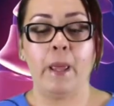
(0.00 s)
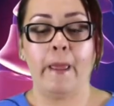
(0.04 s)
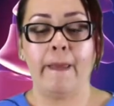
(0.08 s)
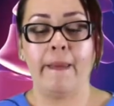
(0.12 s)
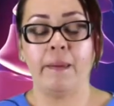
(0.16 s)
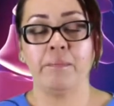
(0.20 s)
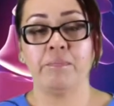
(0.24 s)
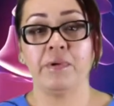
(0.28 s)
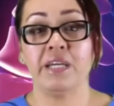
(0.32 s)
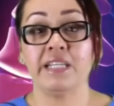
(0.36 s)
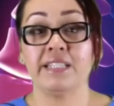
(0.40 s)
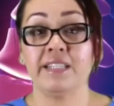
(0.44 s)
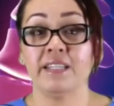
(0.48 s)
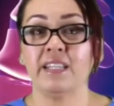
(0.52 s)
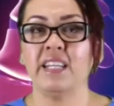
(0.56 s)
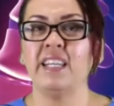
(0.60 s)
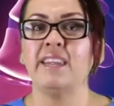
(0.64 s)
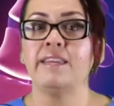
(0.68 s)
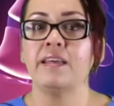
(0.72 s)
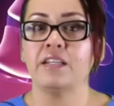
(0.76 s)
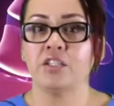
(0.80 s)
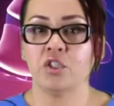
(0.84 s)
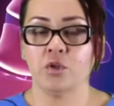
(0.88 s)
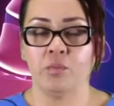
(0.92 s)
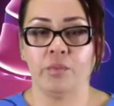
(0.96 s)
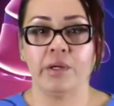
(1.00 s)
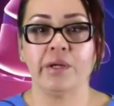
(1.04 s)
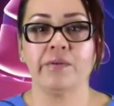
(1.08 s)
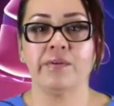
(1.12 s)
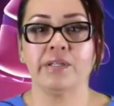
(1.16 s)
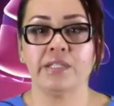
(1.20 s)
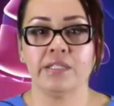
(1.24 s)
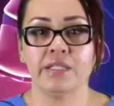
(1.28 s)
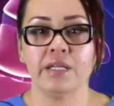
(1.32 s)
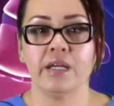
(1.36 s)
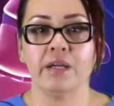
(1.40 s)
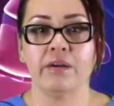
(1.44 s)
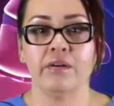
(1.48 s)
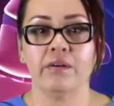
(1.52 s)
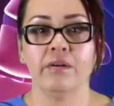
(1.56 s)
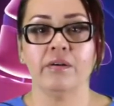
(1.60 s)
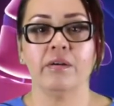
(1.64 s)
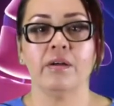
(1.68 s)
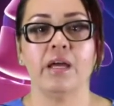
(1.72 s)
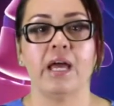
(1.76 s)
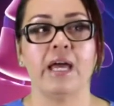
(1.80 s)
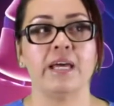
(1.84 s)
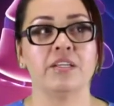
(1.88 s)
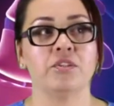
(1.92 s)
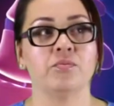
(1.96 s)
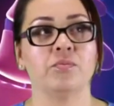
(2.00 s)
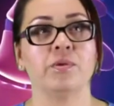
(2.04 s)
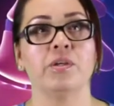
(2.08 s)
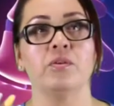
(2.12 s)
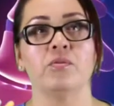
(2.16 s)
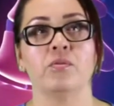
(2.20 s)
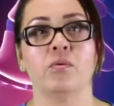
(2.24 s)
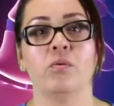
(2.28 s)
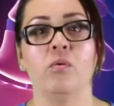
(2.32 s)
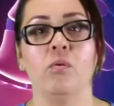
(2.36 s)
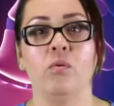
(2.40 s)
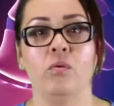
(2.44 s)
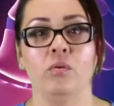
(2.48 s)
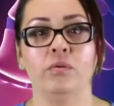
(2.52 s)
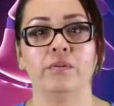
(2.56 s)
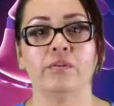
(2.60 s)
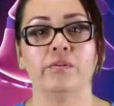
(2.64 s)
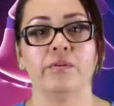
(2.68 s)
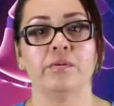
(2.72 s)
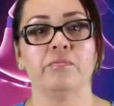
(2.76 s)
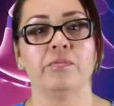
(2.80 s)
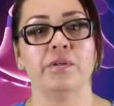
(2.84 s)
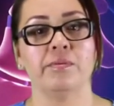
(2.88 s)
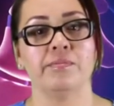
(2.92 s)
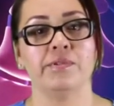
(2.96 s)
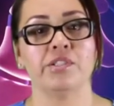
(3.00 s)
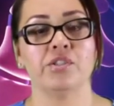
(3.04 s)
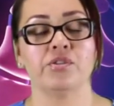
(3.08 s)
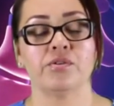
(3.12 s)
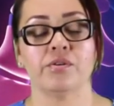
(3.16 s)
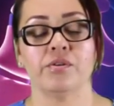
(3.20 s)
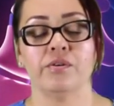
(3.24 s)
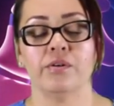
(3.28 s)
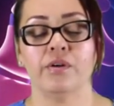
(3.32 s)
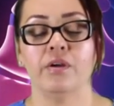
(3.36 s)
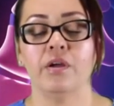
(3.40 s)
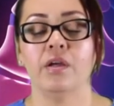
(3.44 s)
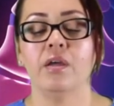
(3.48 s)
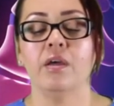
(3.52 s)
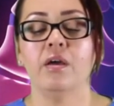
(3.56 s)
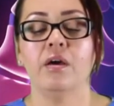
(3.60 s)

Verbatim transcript: And basically that's wear and tear. As we grow older and we mature,